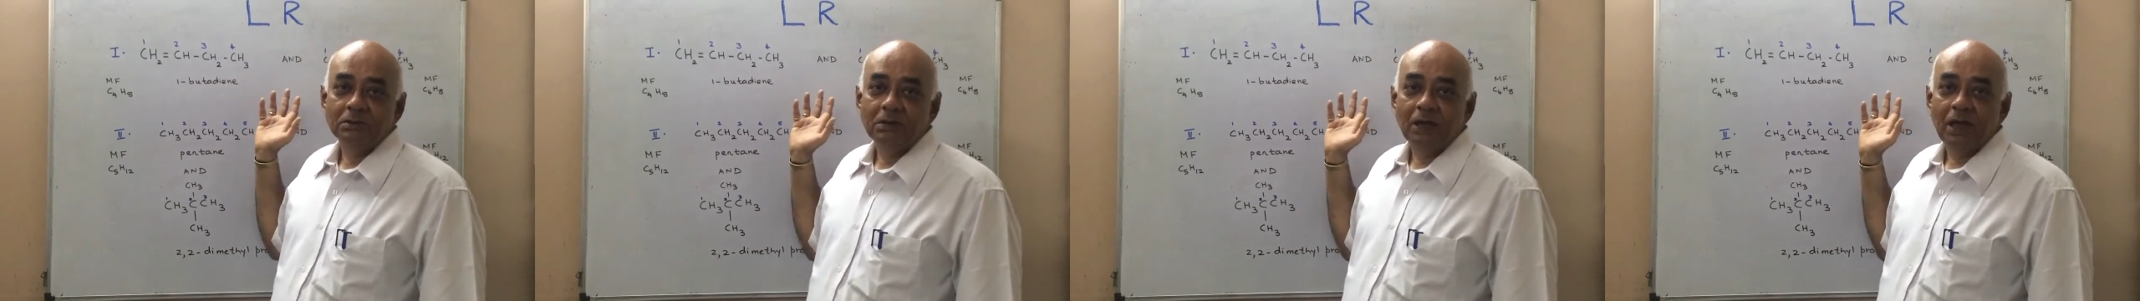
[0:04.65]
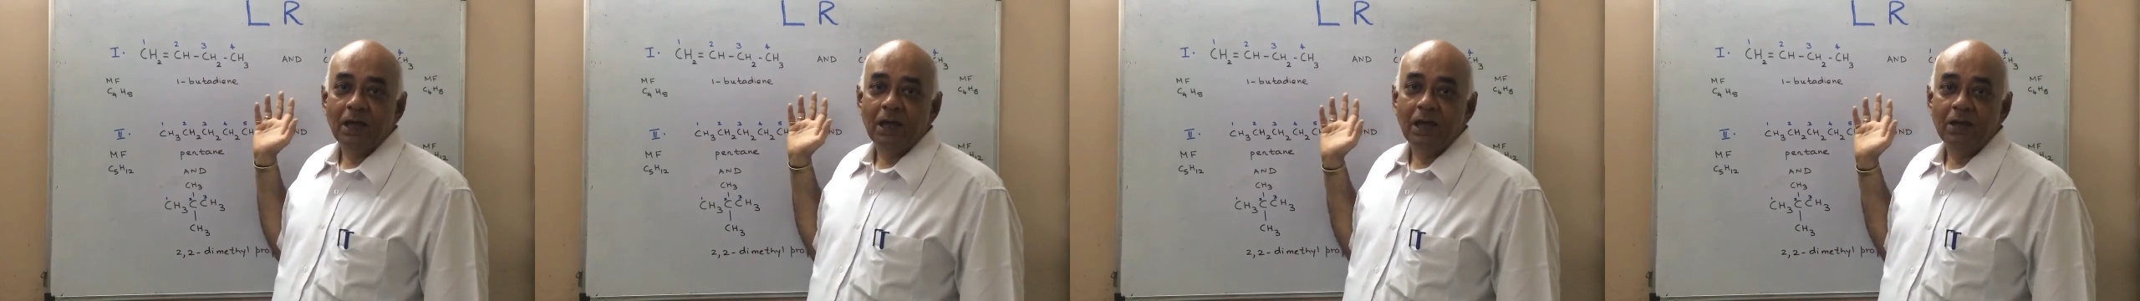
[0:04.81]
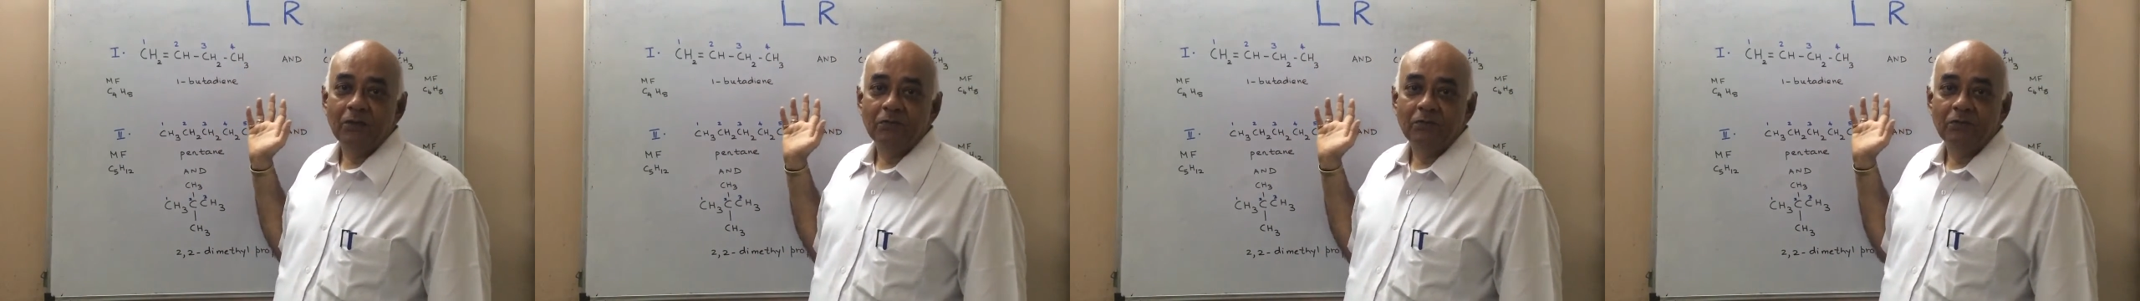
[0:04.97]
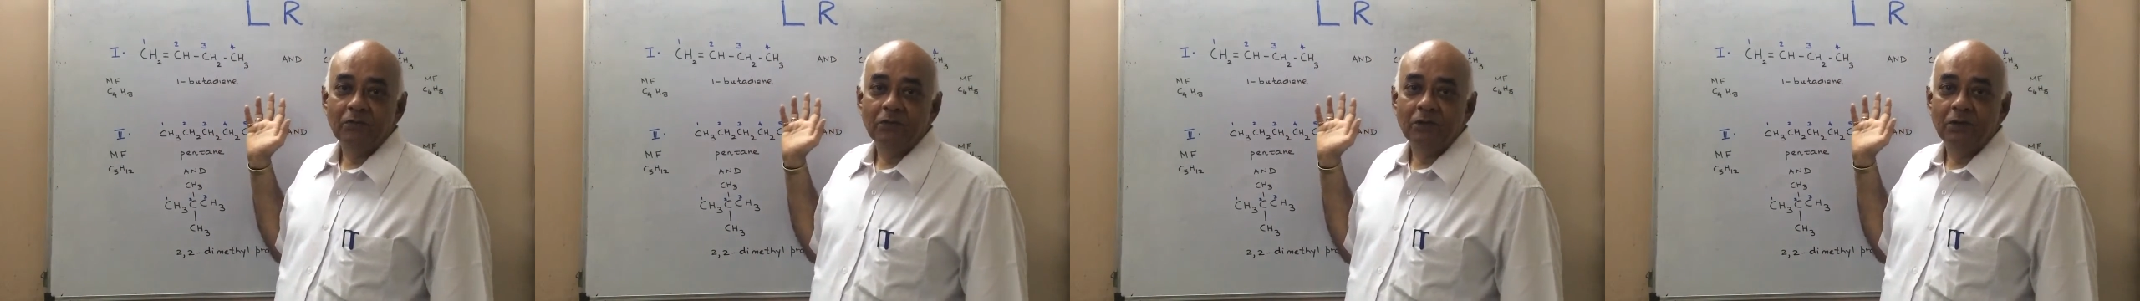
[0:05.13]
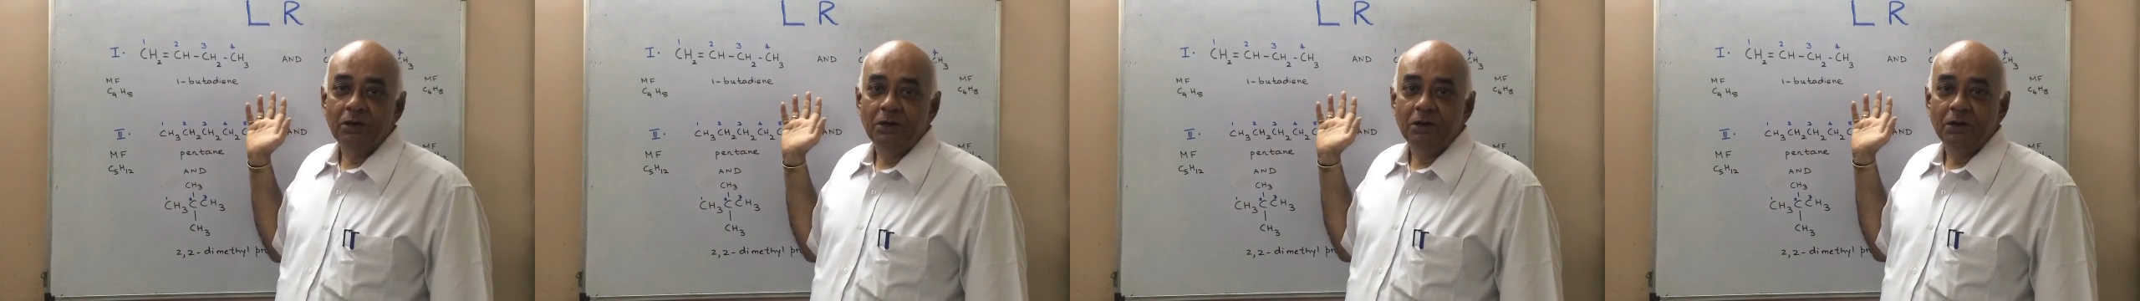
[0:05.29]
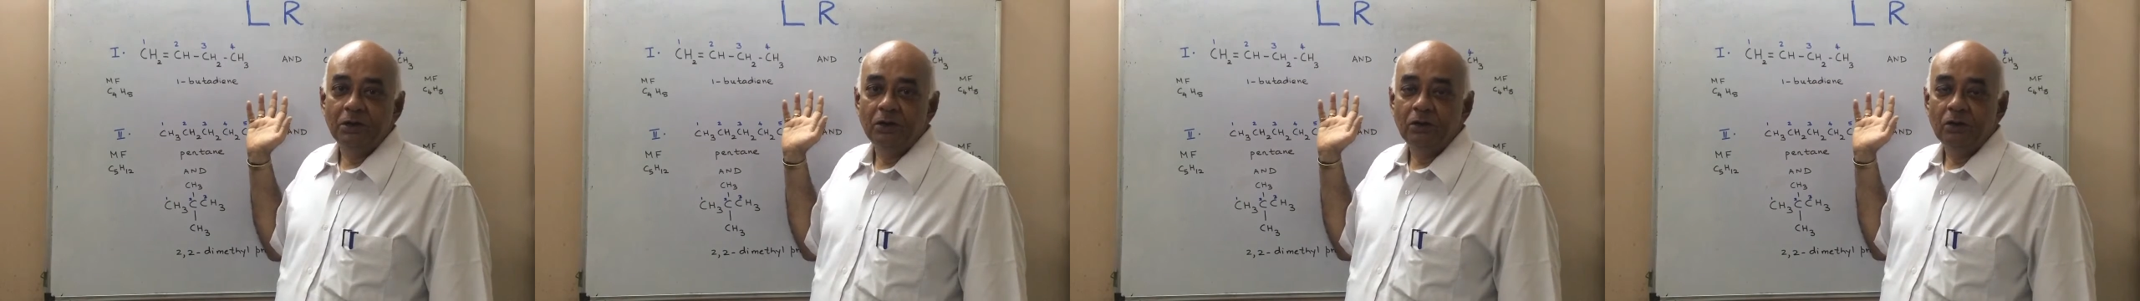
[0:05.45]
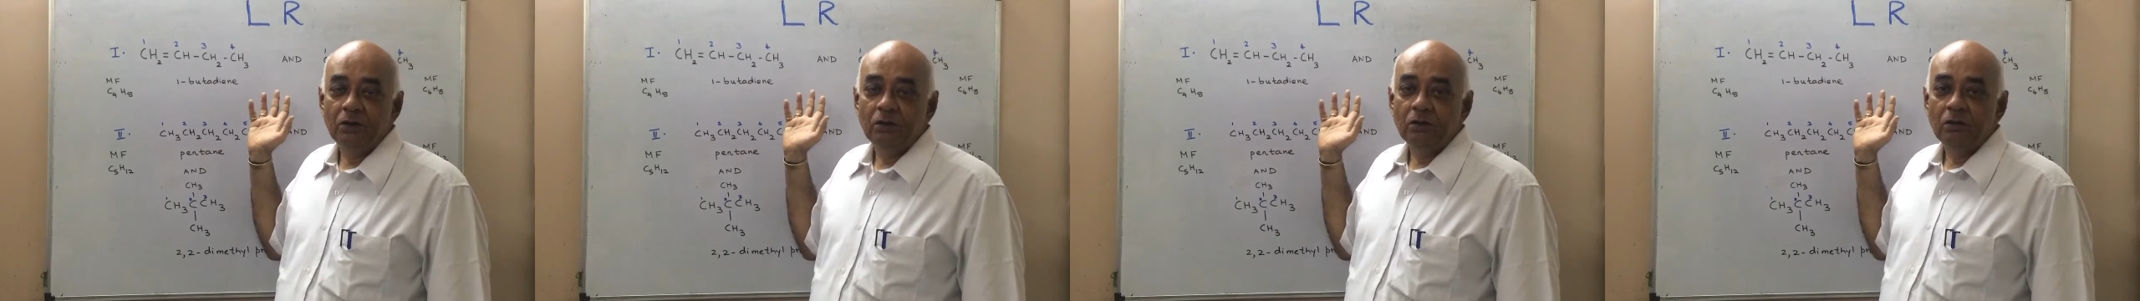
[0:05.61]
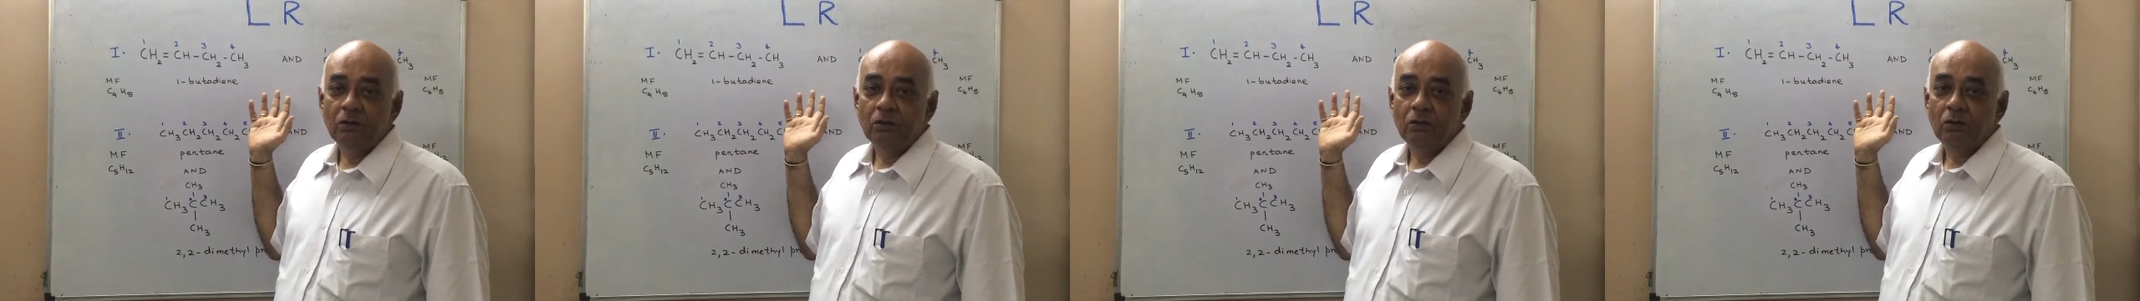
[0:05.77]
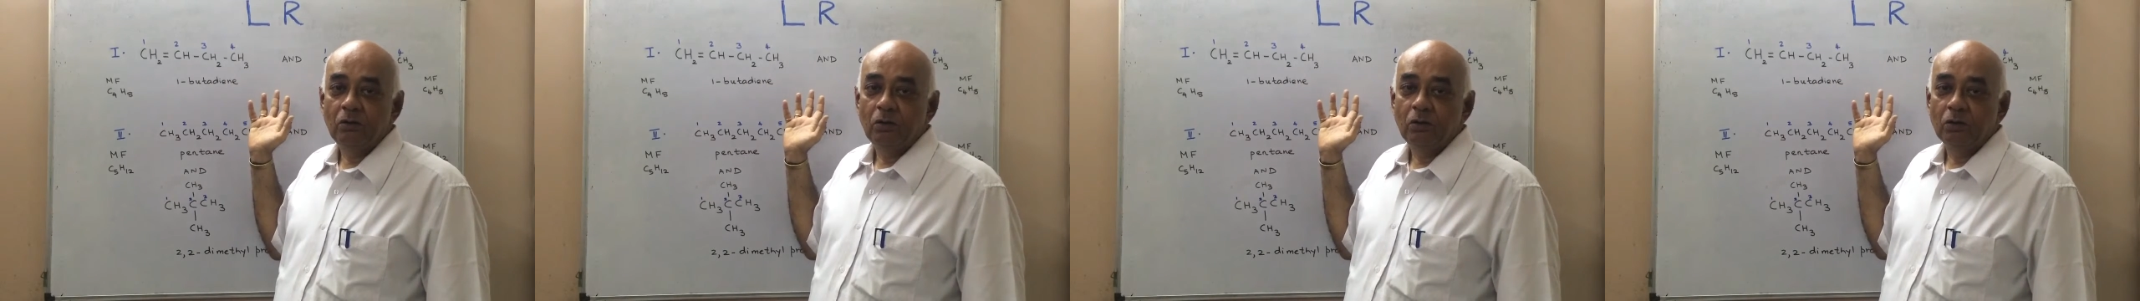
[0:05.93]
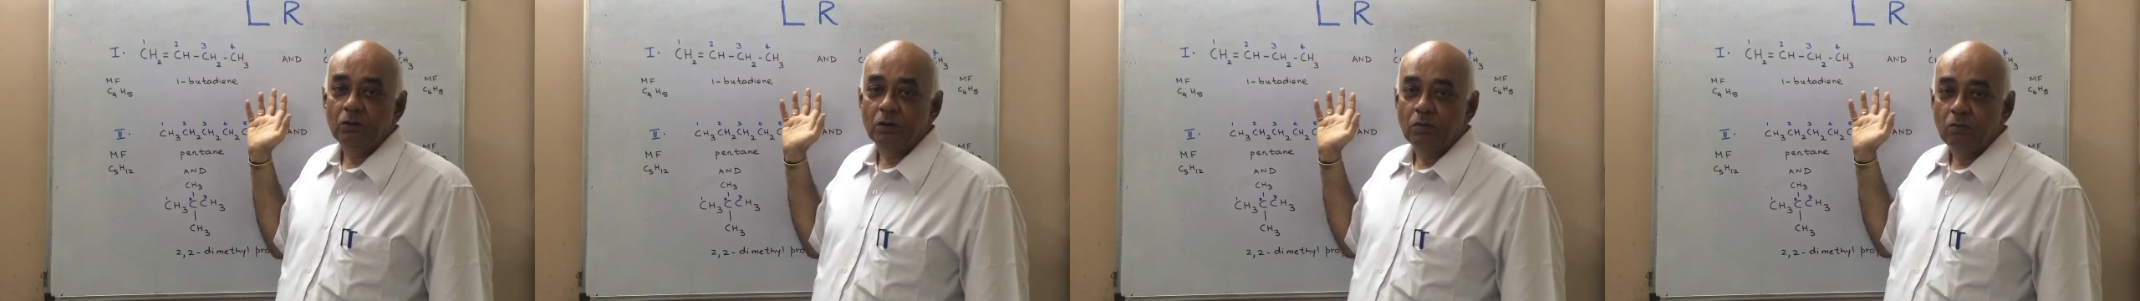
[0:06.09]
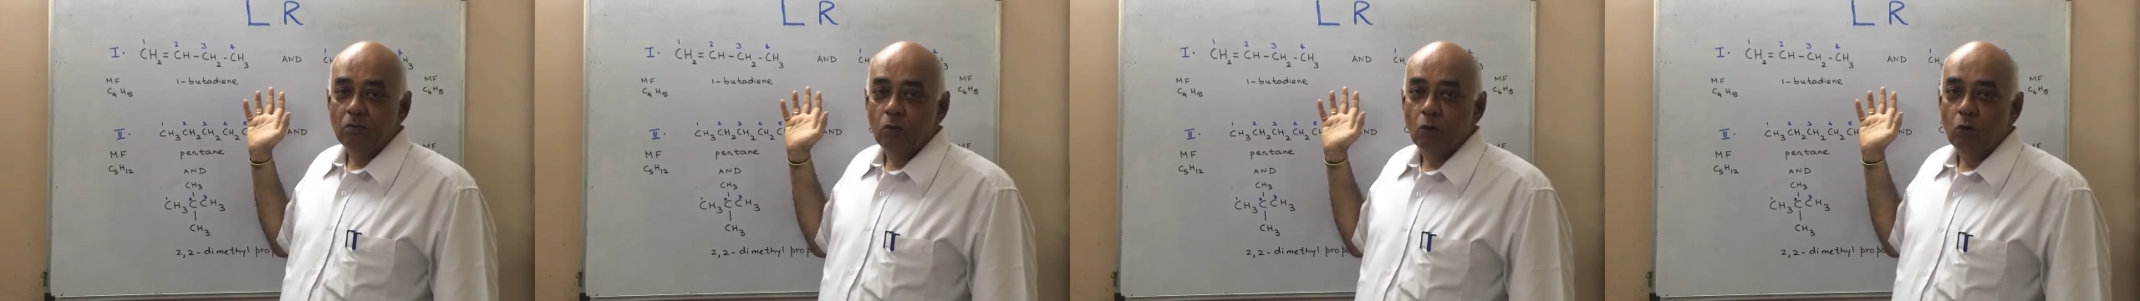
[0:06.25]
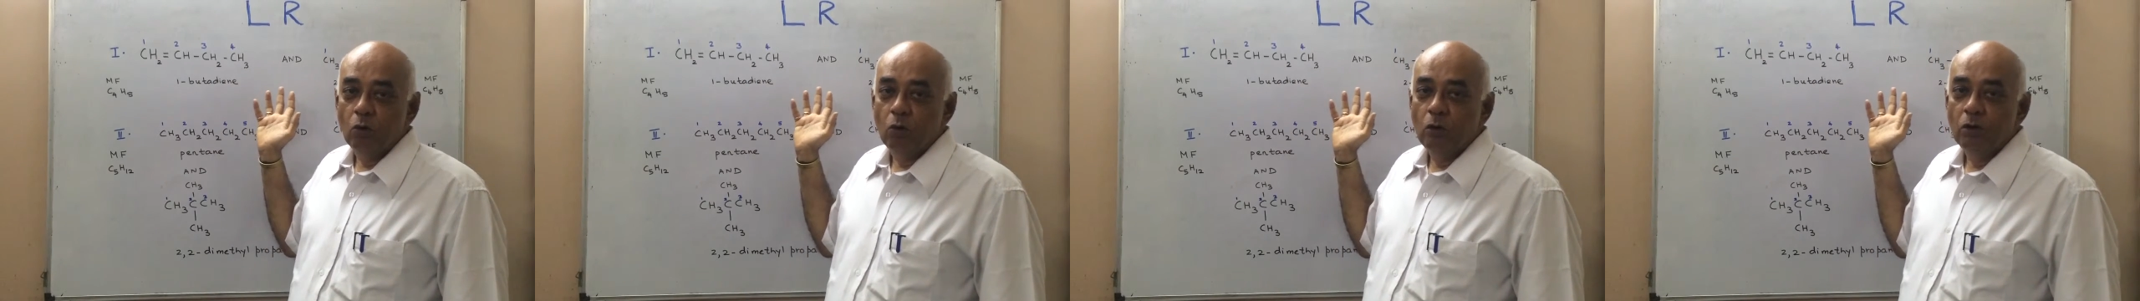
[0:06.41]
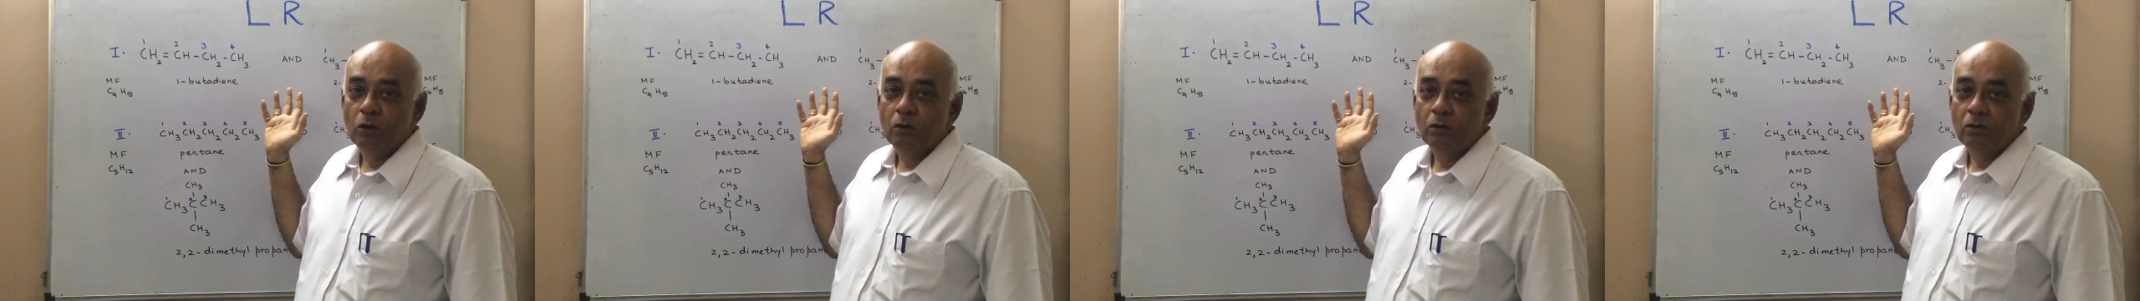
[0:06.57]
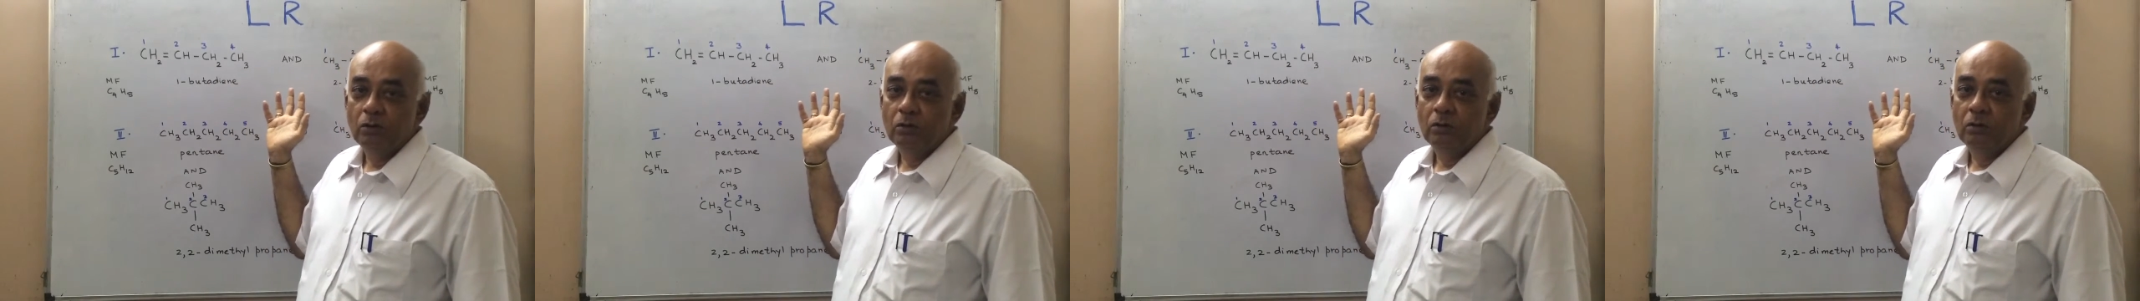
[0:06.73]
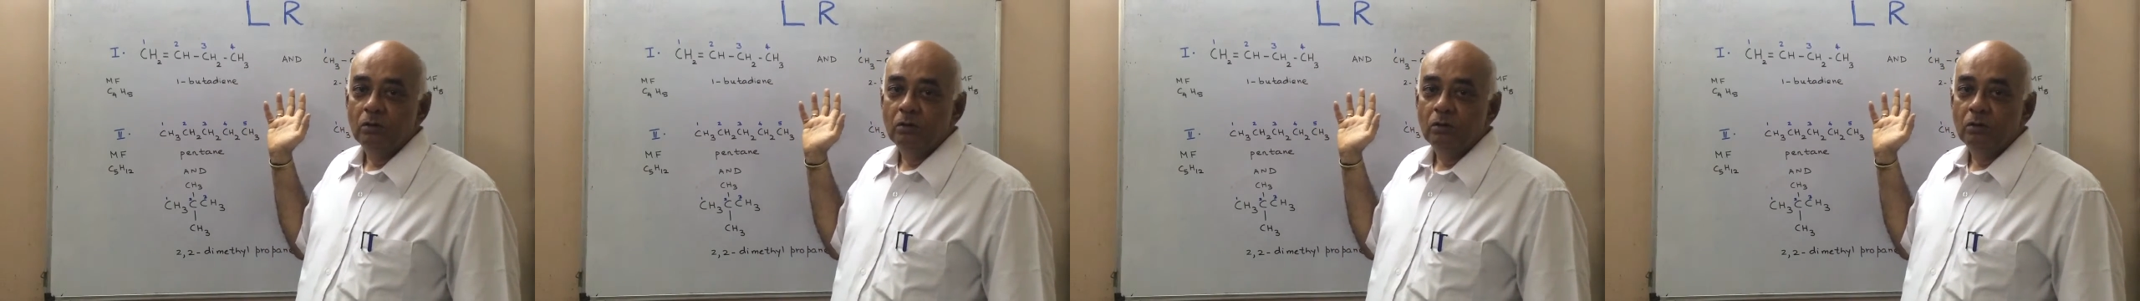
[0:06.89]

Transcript: I have written on the board